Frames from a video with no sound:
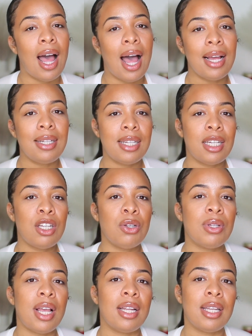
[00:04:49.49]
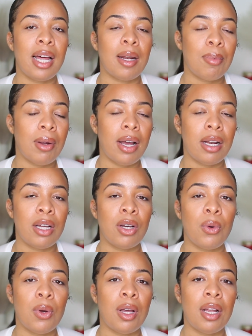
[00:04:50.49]
I did use a lot of product
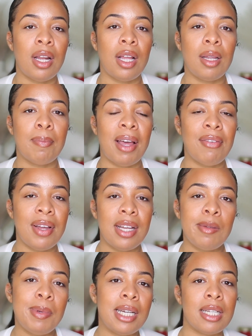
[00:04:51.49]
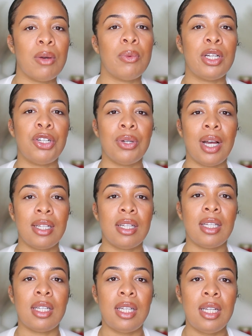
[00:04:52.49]
on my face because I wanted you guys to
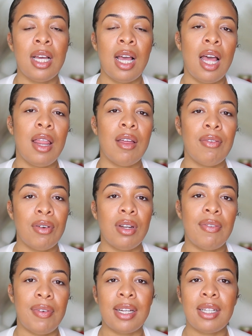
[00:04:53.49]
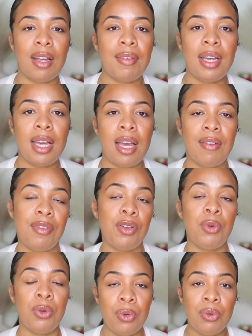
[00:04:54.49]
see the full effect of it. If you
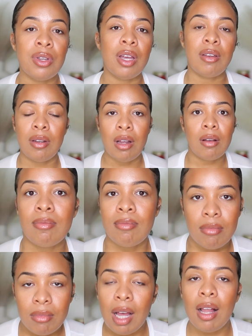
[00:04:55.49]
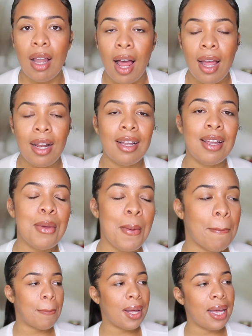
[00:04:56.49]
use, you know, a lot.
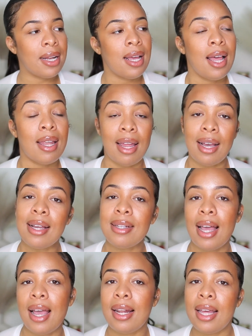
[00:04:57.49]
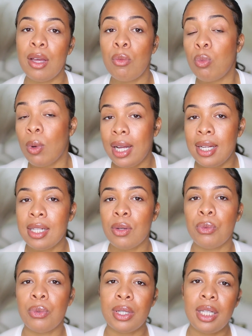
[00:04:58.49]
But like I said, it was
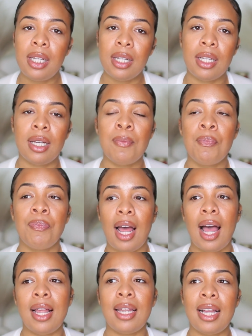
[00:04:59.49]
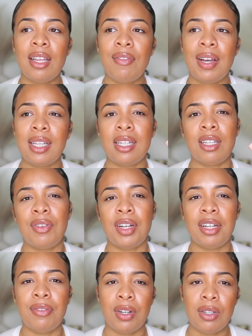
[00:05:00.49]
really good. I like the fact that it's
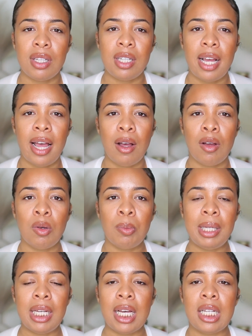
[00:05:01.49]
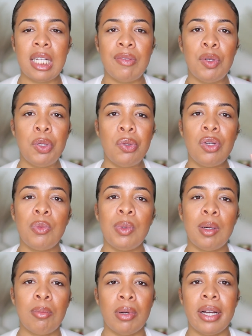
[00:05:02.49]
very versatile, because if you use it
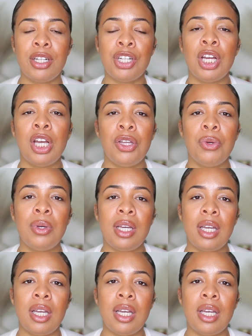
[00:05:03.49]
with a brush, you can